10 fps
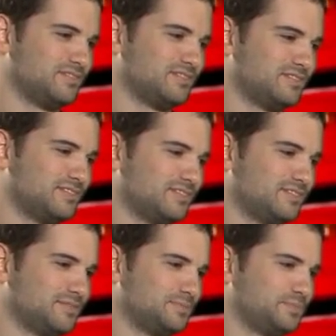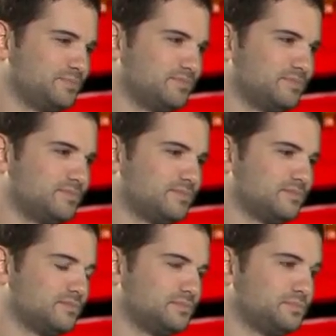
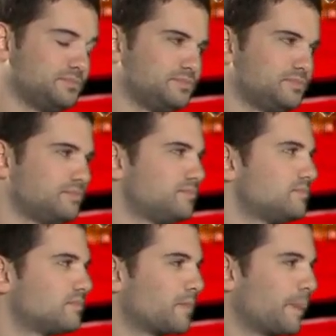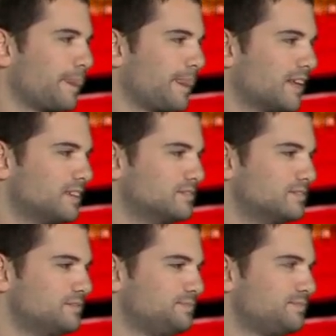
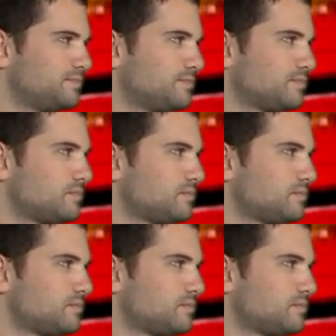The person shown says nothing.